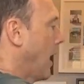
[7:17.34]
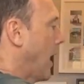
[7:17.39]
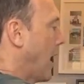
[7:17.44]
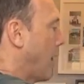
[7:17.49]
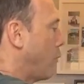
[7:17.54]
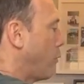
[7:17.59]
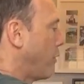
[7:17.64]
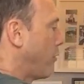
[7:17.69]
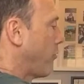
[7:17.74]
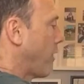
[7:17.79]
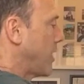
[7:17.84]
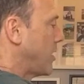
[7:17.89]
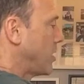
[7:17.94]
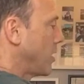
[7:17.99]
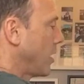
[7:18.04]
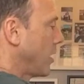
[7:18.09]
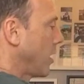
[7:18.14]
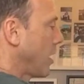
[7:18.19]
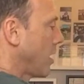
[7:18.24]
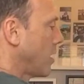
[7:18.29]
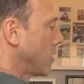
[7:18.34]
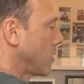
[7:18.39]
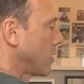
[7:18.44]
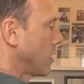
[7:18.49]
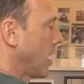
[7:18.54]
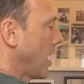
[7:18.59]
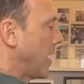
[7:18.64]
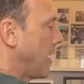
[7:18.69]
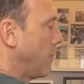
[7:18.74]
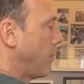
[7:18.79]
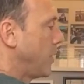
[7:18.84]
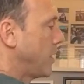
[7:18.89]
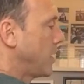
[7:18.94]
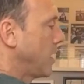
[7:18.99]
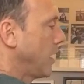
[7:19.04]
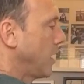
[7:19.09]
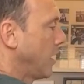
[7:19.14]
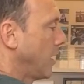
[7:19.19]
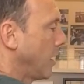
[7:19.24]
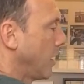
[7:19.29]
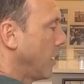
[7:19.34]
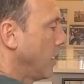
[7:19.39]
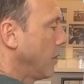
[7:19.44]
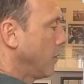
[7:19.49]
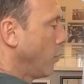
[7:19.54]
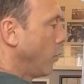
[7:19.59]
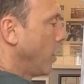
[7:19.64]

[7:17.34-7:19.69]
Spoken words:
and with racing cars. And in particular,